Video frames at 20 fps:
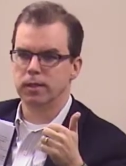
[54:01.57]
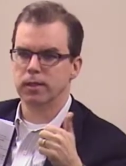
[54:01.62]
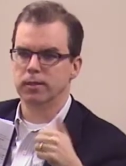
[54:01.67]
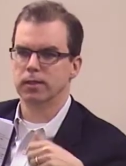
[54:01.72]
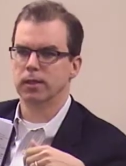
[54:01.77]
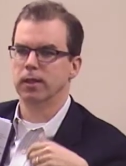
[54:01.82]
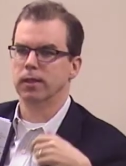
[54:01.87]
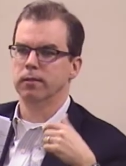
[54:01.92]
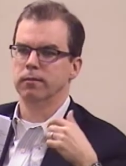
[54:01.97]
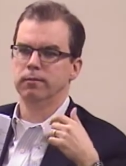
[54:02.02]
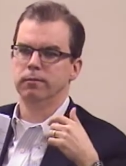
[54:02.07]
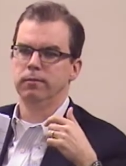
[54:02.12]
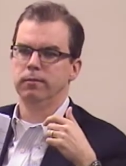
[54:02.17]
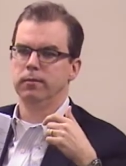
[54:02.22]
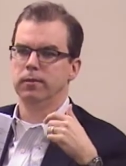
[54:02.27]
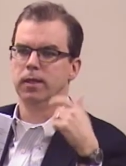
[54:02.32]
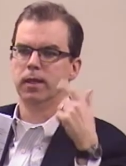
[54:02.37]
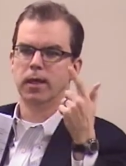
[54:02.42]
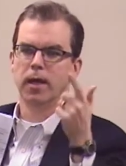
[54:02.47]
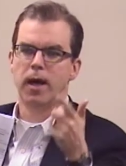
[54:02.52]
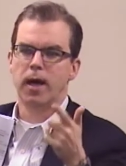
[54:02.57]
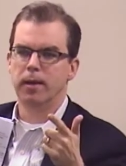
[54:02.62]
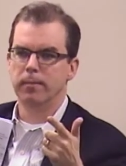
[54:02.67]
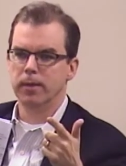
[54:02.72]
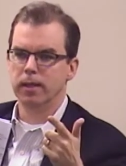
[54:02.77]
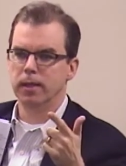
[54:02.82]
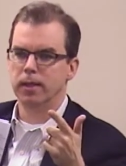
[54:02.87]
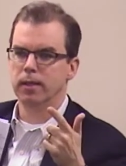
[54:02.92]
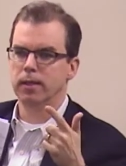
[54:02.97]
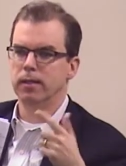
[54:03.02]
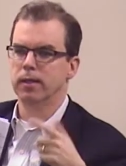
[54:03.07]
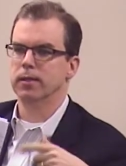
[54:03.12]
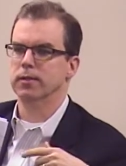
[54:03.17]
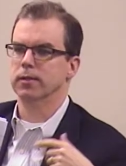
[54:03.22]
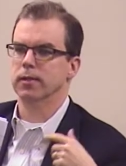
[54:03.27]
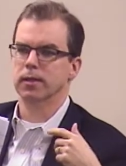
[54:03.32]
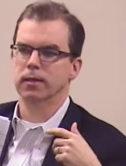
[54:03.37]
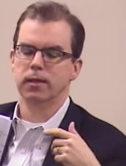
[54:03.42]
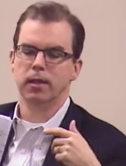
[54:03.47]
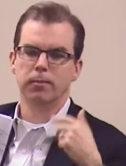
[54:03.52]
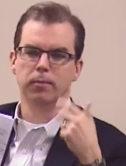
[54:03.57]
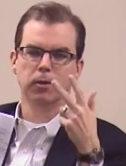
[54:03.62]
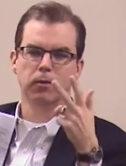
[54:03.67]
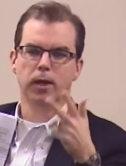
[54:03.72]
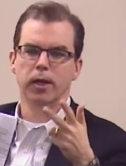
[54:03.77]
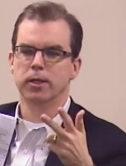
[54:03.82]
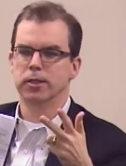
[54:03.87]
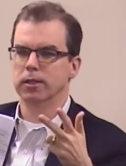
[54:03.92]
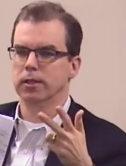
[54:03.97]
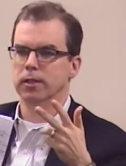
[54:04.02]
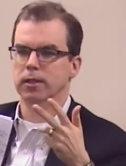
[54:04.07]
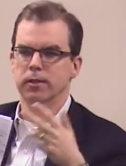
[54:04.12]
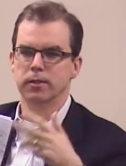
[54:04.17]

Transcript: Is it the economy? Is it immigration?